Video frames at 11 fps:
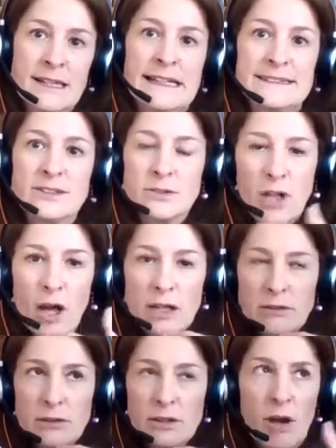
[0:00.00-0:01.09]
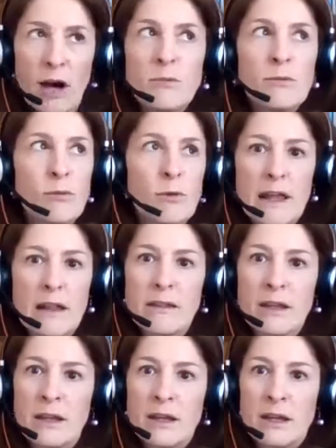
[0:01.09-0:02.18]
and to not come with,
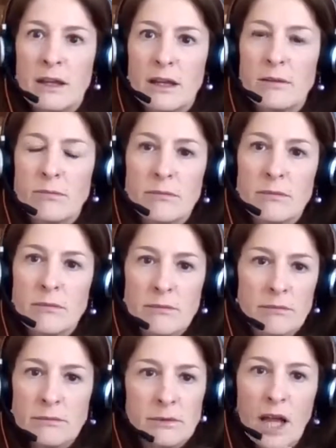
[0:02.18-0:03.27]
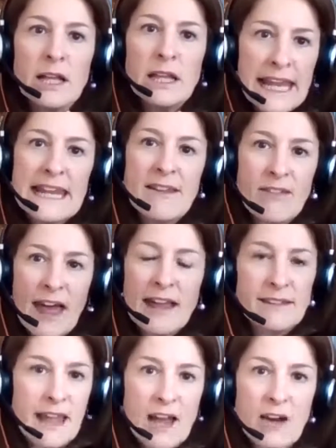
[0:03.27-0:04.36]
not laying that
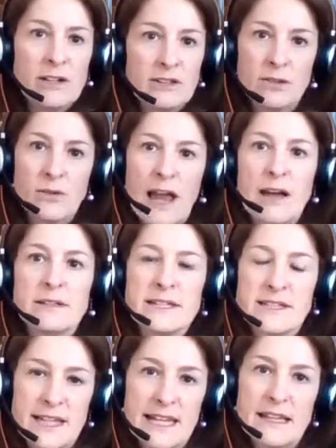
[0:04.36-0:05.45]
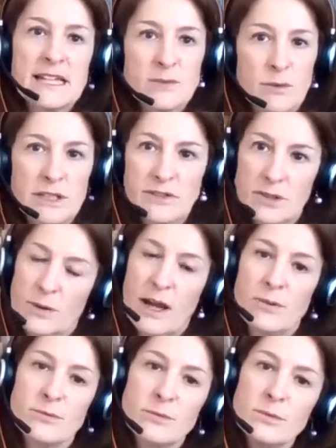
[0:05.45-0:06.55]
down on the ground and saying that's one of the
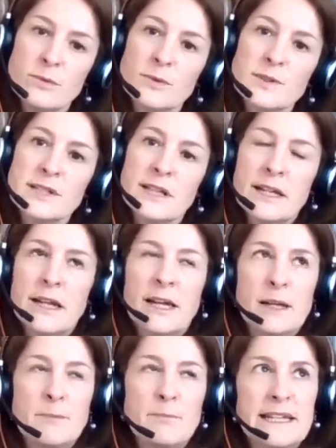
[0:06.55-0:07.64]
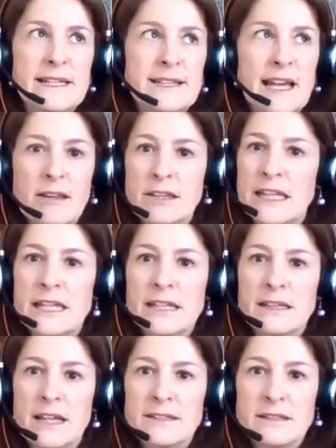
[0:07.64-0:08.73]
ground rules, because I think
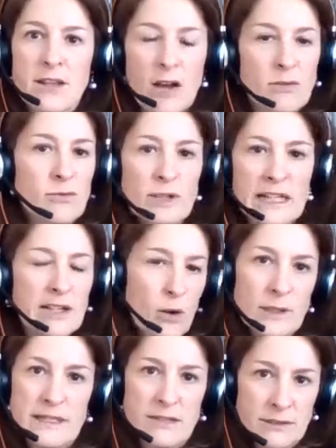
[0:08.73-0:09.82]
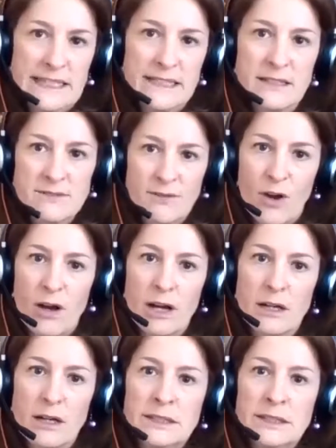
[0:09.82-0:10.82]
that's not really going to lead us far.